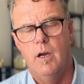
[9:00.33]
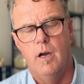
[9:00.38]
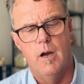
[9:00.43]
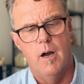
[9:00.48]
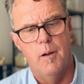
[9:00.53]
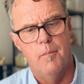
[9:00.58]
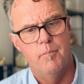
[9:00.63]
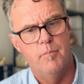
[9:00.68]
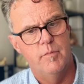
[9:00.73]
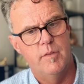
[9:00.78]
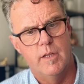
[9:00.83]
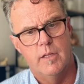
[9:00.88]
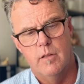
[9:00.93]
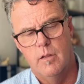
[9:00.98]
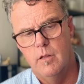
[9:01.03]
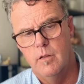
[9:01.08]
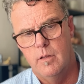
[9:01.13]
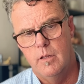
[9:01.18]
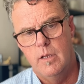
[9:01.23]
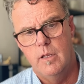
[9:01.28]
um,
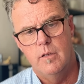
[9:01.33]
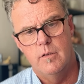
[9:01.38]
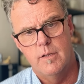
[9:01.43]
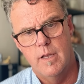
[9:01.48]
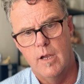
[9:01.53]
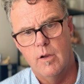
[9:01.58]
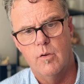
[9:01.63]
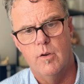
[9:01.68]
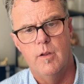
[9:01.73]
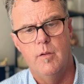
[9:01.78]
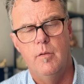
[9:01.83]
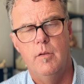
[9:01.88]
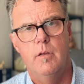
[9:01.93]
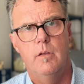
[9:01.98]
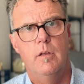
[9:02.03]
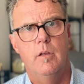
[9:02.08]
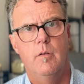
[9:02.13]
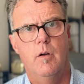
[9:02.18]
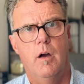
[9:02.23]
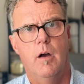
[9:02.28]
that the Integrity
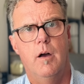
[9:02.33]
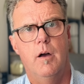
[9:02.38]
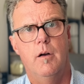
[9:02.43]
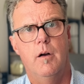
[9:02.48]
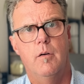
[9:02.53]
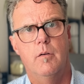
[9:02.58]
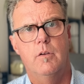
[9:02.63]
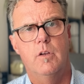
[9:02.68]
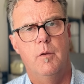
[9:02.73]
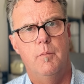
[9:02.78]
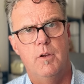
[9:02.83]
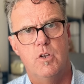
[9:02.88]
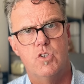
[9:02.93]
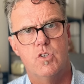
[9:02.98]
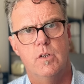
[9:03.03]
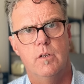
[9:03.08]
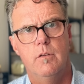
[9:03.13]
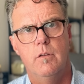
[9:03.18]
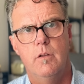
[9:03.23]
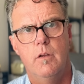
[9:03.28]
uh,
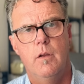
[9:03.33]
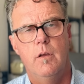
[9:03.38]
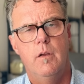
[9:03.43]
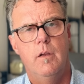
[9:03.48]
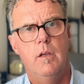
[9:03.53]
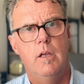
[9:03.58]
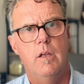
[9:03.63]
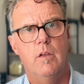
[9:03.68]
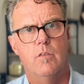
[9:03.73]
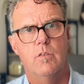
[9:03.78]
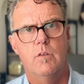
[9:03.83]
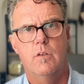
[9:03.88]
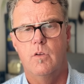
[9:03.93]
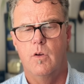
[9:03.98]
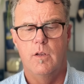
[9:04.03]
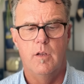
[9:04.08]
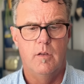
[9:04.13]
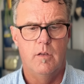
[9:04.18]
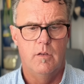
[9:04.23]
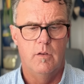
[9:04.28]
Commission is
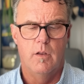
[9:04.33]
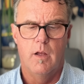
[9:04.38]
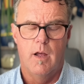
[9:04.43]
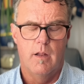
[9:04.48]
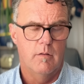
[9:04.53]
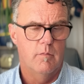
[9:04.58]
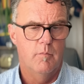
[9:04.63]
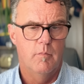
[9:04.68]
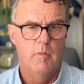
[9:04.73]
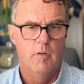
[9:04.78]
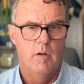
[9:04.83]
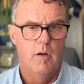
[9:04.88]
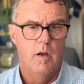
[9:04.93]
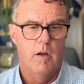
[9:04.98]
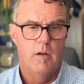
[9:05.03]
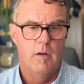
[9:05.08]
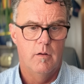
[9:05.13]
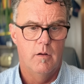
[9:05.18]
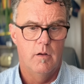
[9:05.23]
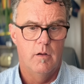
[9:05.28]
going to not
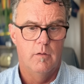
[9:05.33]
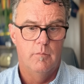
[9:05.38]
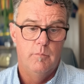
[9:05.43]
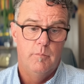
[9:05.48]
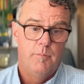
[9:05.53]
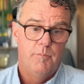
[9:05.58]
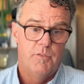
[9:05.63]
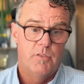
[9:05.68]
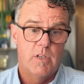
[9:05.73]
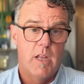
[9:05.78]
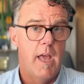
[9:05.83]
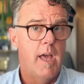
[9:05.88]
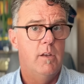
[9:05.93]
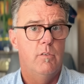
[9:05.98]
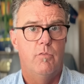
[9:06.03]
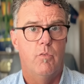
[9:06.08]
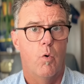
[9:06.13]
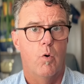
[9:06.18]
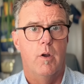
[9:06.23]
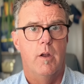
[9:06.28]
uh,
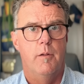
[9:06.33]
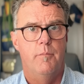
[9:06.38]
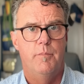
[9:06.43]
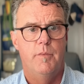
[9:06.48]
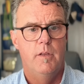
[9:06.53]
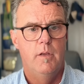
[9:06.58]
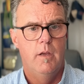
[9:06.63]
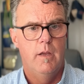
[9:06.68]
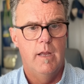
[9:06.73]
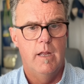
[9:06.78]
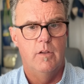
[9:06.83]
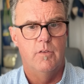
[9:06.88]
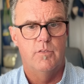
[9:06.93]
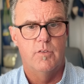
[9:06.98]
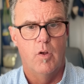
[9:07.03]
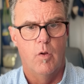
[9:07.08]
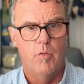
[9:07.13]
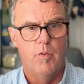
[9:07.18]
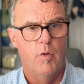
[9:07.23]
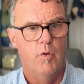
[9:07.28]
stand for it. And
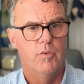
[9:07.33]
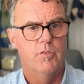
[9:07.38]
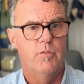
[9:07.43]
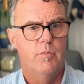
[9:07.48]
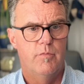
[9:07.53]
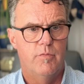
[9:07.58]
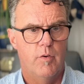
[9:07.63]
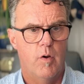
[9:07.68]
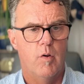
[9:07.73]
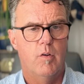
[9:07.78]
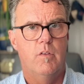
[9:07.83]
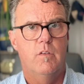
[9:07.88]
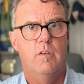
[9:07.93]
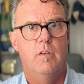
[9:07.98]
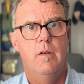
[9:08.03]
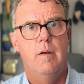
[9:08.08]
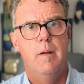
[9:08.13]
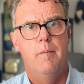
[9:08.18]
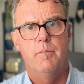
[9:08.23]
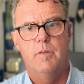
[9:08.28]
so those
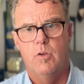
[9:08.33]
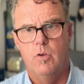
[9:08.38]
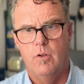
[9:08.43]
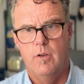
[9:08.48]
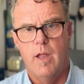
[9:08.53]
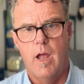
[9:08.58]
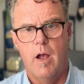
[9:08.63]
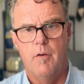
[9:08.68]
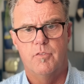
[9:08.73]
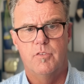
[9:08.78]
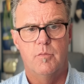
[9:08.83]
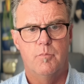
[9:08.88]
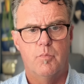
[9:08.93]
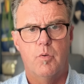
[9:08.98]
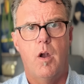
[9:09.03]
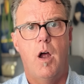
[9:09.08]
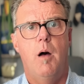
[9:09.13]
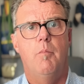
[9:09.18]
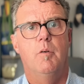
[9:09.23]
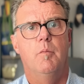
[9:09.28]
folks could have some
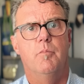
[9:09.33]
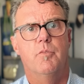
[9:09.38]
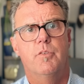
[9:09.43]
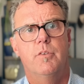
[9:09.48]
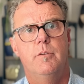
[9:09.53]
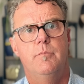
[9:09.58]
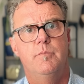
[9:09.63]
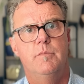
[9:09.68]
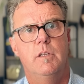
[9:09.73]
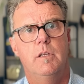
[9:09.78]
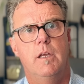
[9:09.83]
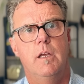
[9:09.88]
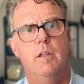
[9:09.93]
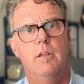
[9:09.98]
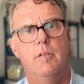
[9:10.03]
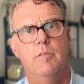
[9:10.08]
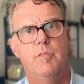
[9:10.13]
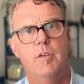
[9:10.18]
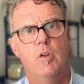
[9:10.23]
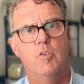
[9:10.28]
problems
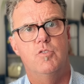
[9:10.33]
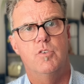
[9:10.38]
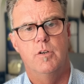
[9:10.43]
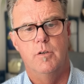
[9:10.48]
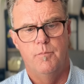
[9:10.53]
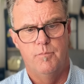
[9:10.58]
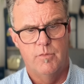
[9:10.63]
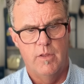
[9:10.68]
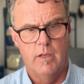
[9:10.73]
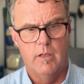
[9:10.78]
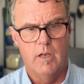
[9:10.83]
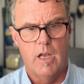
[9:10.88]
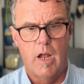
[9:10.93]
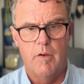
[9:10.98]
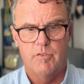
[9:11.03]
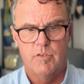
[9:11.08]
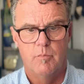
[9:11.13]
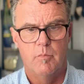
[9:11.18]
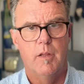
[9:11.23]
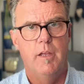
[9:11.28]
in the future. They could
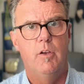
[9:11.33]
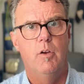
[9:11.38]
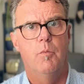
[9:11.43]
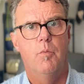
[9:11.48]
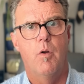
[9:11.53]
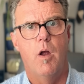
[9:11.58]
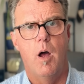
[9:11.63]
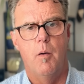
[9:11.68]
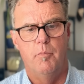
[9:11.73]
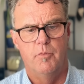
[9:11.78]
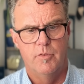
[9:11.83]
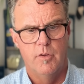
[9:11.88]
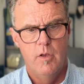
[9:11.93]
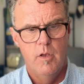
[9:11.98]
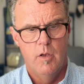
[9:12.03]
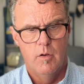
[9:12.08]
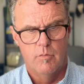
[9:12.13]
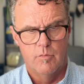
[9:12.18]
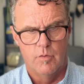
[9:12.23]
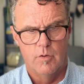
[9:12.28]
have some legal problems
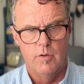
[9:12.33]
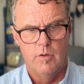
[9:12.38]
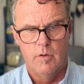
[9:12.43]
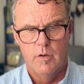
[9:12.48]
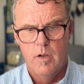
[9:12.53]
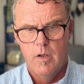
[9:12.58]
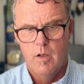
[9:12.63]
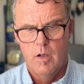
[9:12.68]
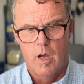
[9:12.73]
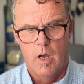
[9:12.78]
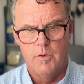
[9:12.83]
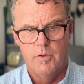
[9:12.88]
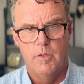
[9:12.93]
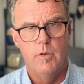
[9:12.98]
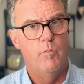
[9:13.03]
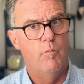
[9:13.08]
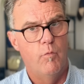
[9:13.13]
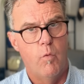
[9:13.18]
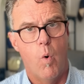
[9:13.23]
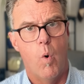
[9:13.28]
for, uh,
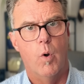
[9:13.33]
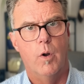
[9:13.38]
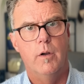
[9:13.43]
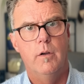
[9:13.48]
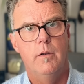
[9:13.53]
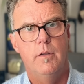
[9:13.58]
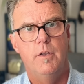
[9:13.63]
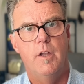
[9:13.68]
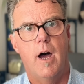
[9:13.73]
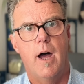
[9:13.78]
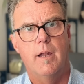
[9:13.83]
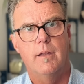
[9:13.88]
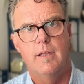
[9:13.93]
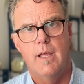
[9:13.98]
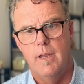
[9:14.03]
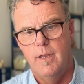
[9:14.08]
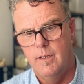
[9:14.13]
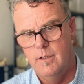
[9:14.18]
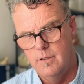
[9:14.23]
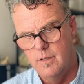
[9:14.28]
for not
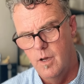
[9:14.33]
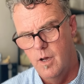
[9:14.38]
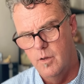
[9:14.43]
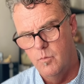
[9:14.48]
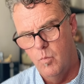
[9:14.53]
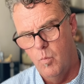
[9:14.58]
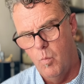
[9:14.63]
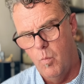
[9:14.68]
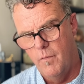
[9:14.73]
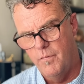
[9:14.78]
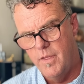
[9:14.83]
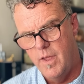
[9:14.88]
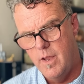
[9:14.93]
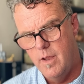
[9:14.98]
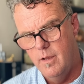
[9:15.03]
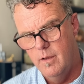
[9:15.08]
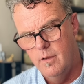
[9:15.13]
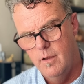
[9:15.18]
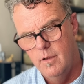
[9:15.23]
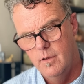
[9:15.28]
getting done what
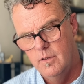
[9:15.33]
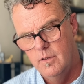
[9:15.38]
they